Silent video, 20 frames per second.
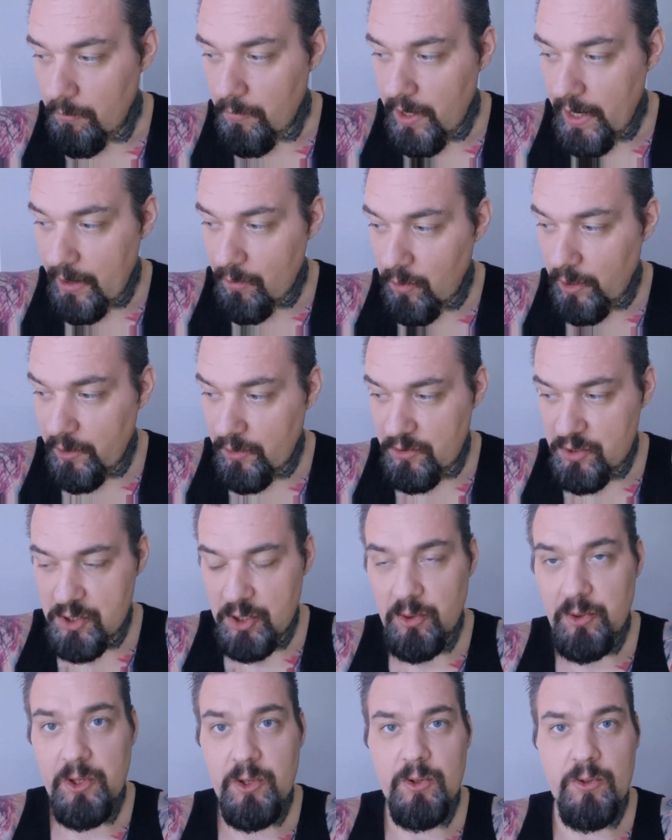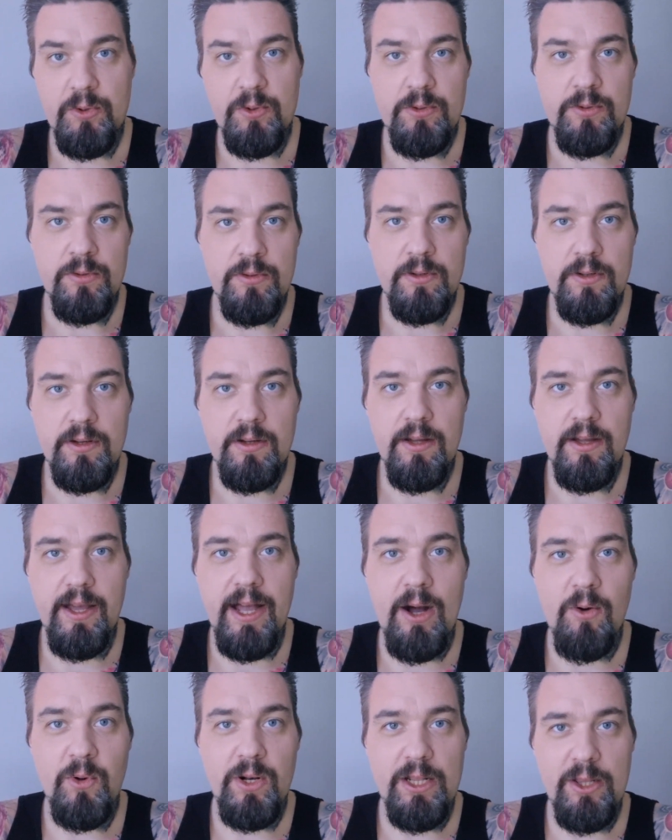But I wanted to show you
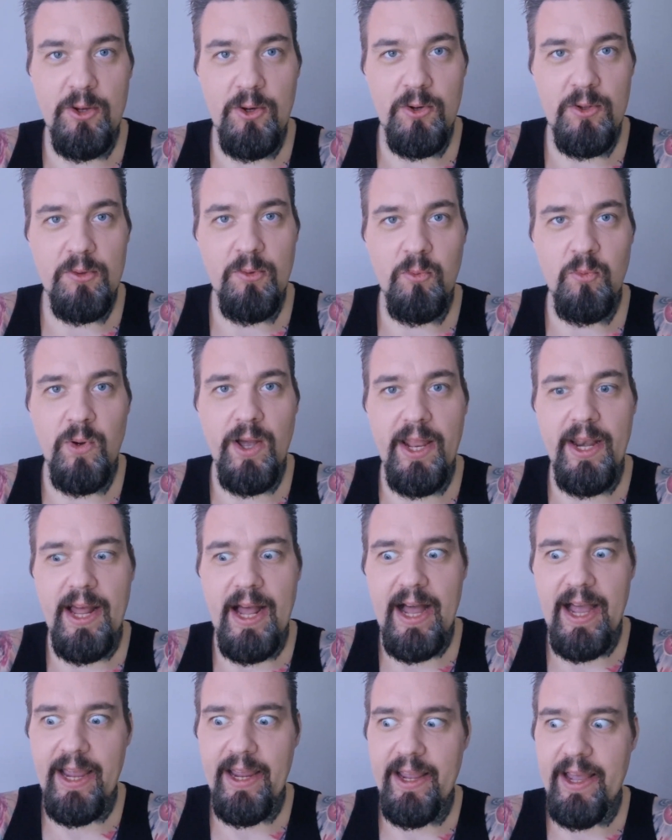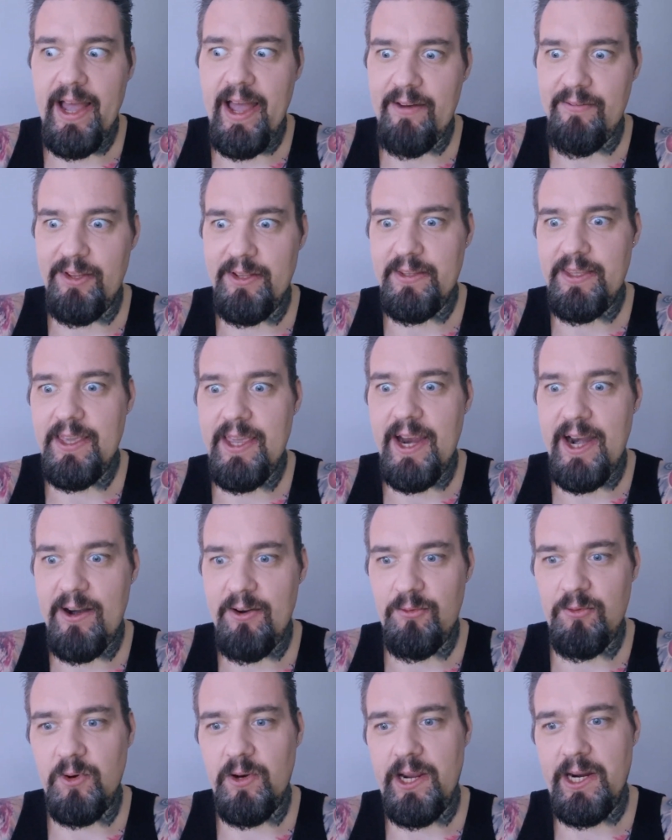how it looked when I haven't
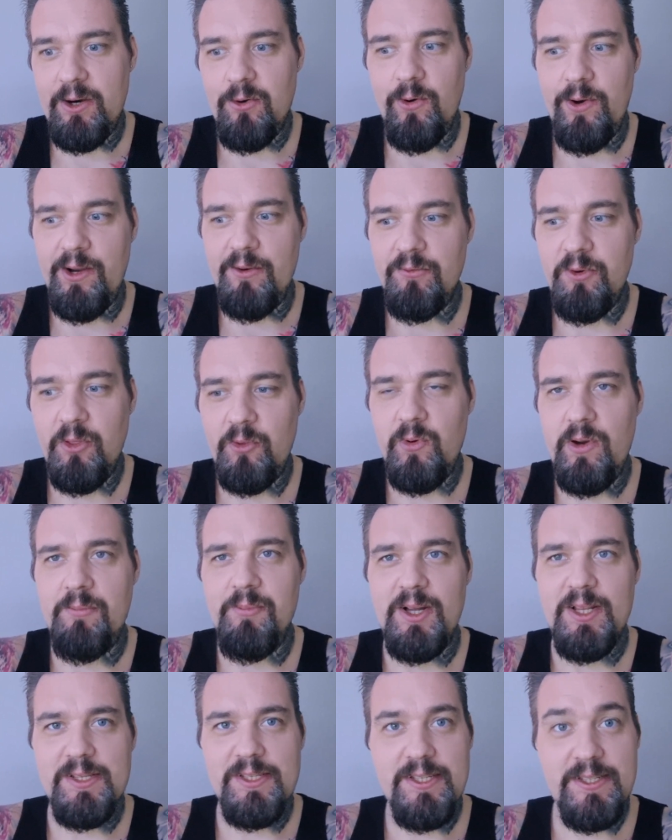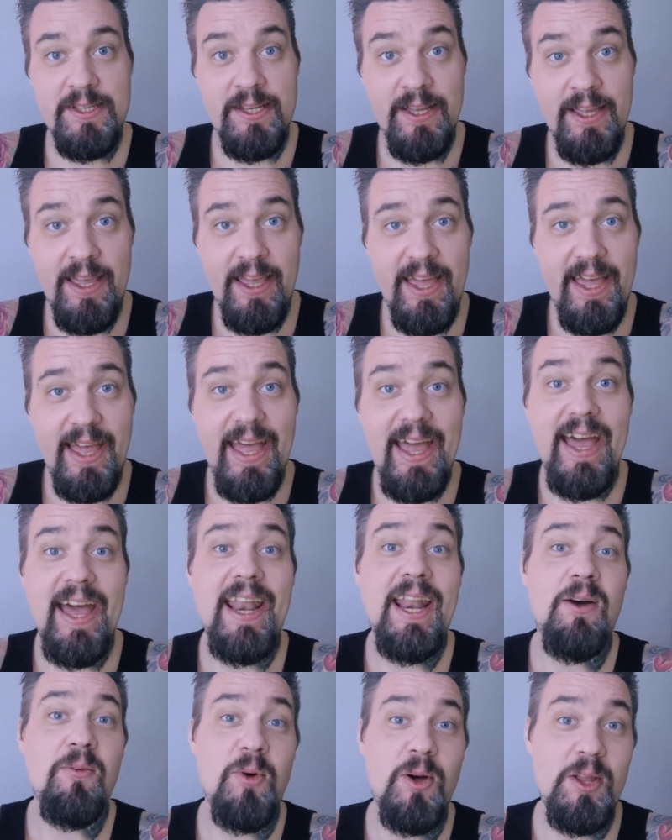cared for the aquarium for three months.
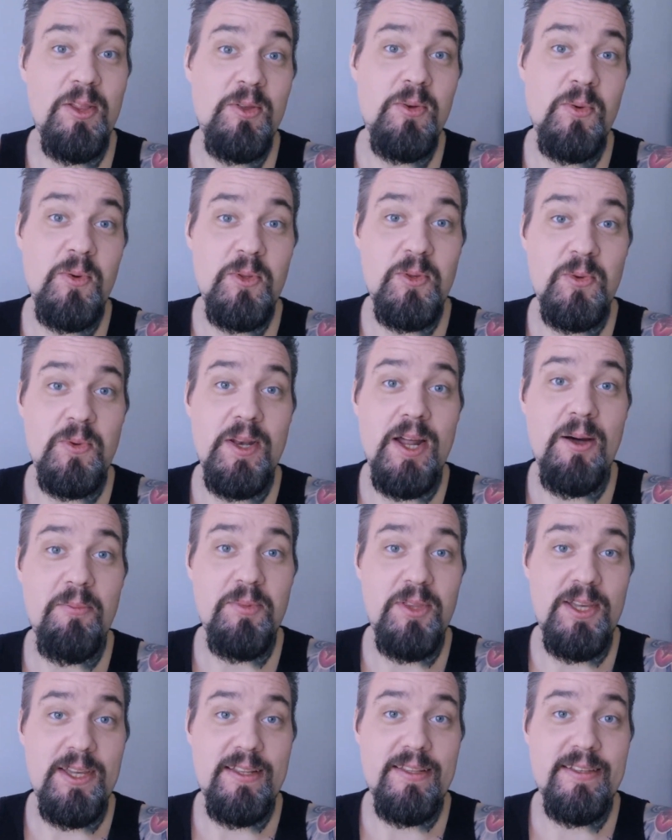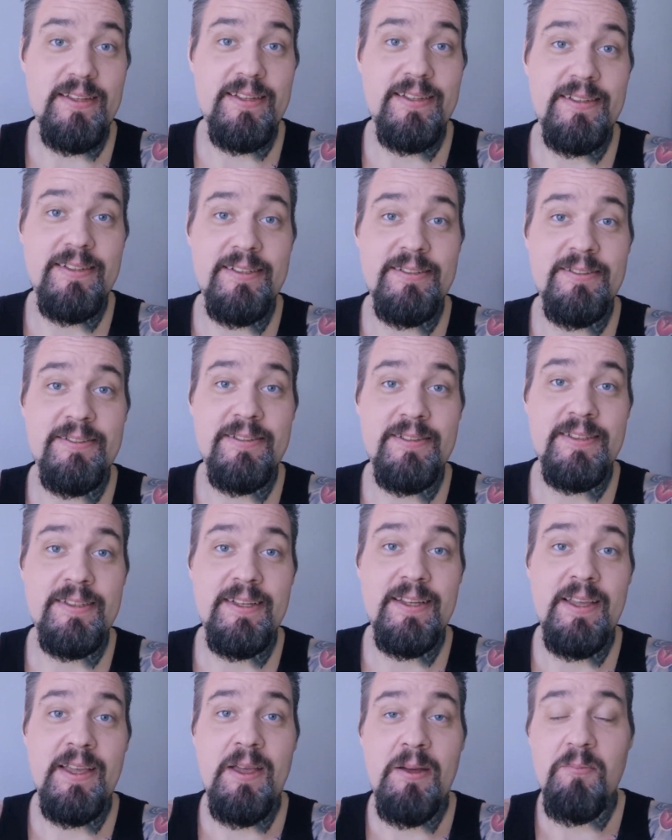And I wanted to do an update.
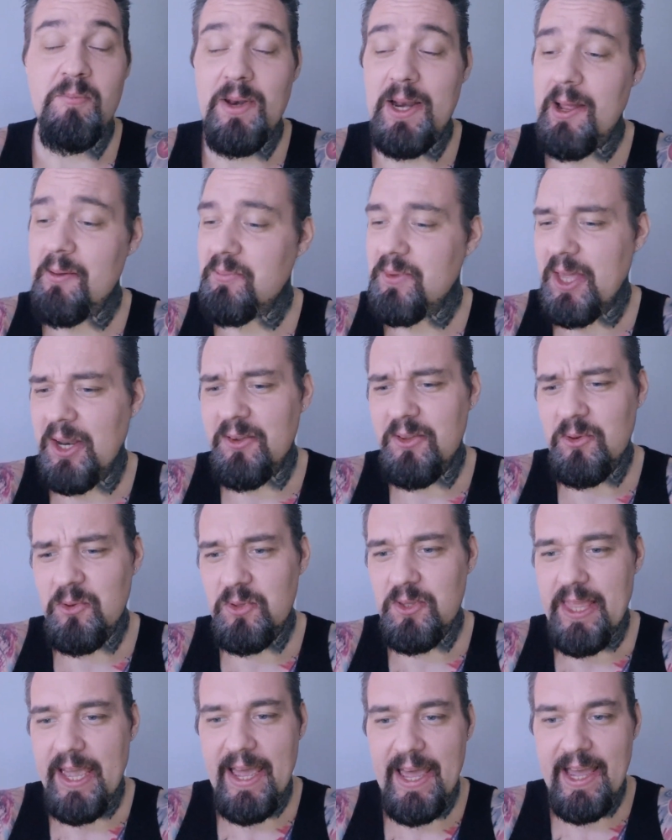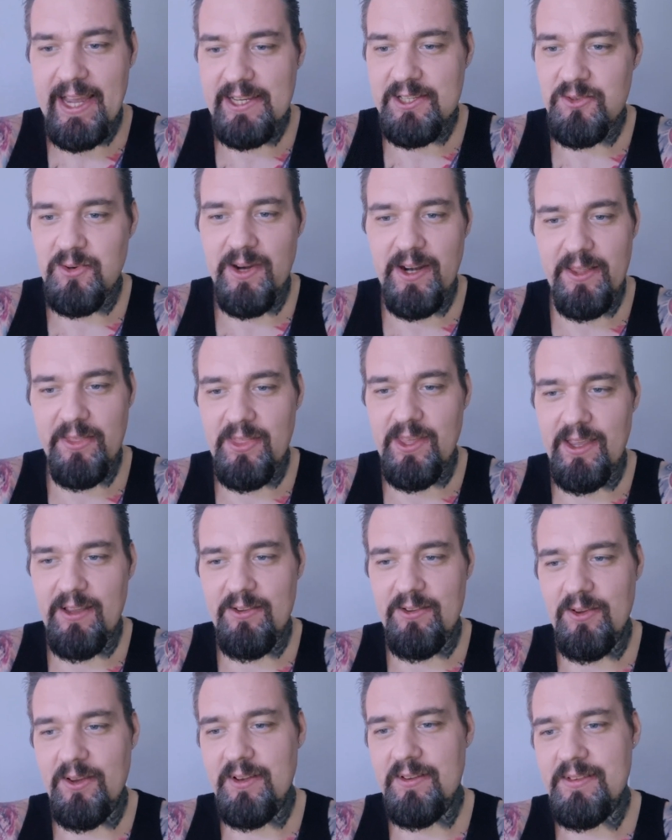But I'm not going to do tags or
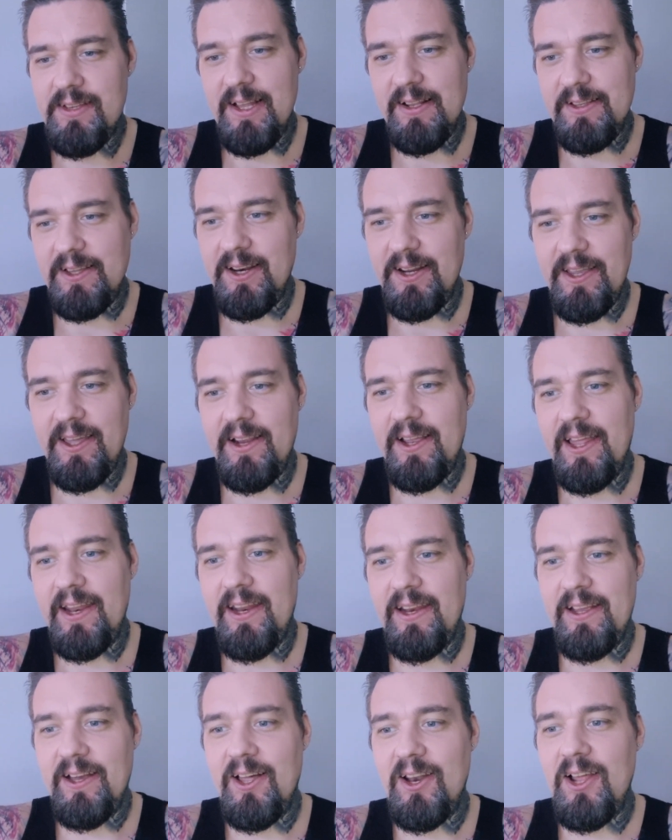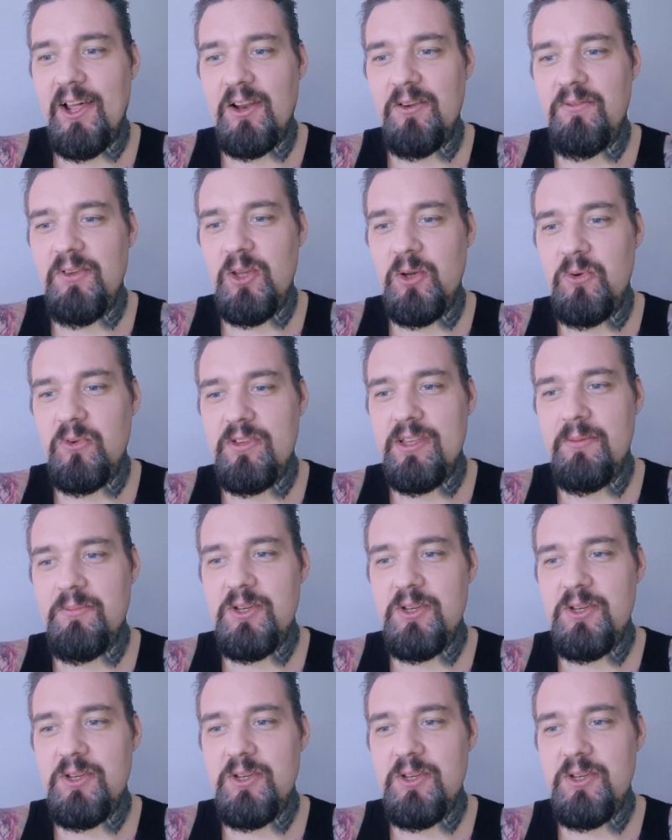anything, so it's not going to get getting a lot of views.